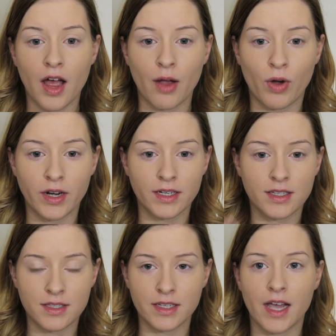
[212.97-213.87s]
I wanted to
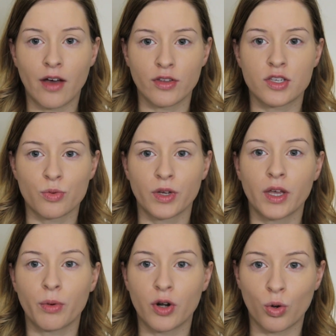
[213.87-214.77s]
see how this
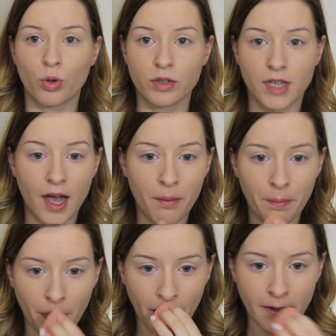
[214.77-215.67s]
really would hold
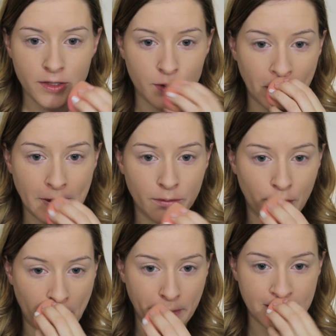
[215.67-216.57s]
up, so I
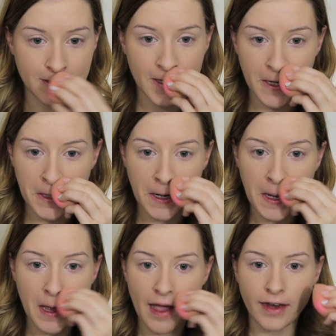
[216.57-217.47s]
didn't prime my skin.